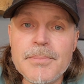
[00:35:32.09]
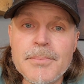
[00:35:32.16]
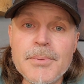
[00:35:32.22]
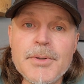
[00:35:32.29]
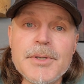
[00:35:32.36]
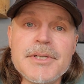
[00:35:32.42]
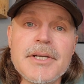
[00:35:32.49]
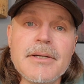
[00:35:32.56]

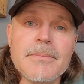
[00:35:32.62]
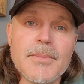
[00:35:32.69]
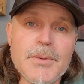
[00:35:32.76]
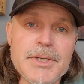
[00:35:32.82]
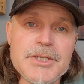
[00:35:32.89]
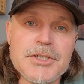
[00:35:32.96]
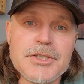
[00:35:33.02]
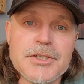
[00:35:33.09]
putting
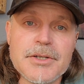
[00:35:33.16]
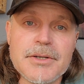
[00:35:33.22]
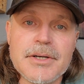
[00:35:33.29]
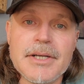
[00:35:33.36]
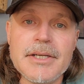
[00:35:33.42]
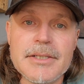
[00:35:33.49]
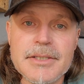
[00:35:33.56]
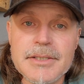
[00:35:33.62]
moisture
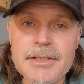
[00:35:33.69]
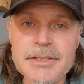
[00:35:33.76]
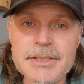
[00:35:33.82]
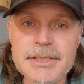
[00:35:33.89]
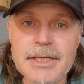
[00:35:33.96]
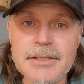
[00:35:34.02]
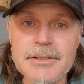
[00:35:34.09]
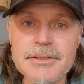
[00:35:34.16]
into the
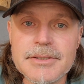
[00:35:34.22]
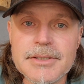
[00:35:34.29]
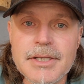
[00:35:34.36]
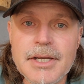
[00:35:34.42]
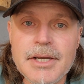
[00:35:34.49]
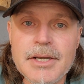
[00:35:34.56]
cells